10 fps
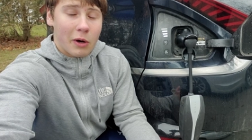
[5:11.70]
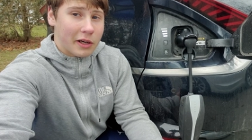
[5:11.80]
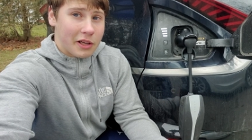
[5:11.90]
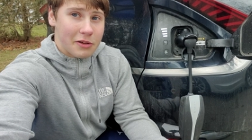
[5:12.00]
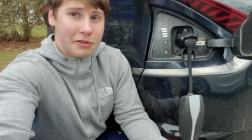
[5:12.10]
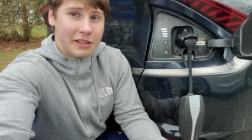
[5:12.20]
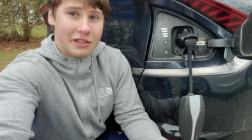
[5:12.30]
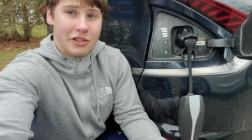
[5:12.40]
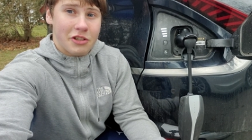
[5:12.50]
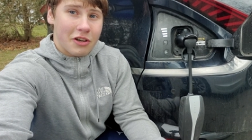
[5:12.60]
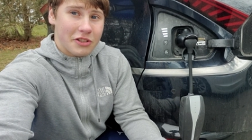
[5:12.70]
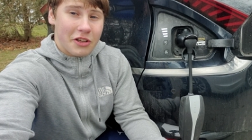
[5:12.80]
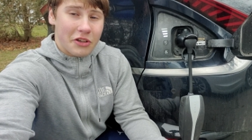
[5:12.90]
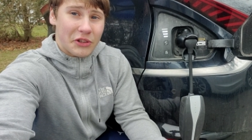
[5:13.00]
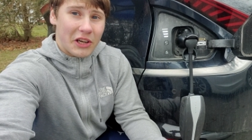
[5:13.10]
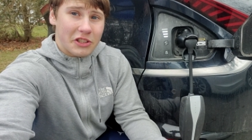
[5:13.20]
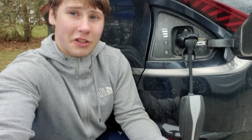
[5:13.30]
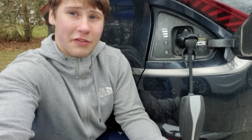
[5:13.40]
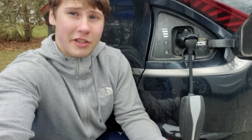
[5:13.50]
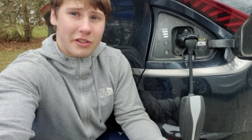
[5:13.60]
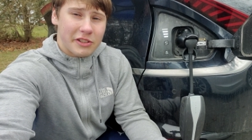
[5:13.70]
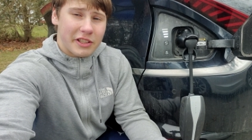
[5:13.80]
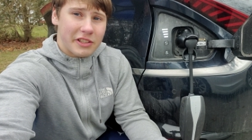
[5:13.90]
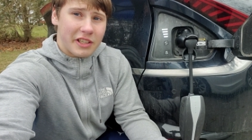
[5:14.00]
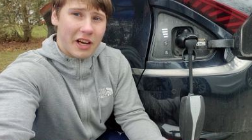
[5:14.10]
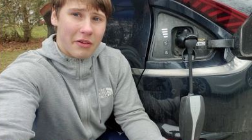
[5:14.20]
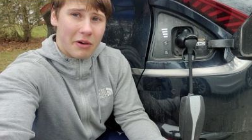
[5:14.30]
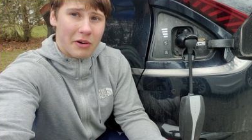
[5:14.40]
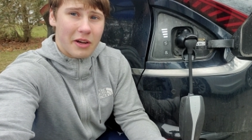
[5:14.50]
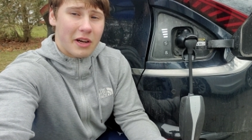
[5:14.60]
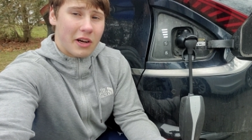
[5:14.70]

you want to use it to charge other electric vehicles on the side of the road,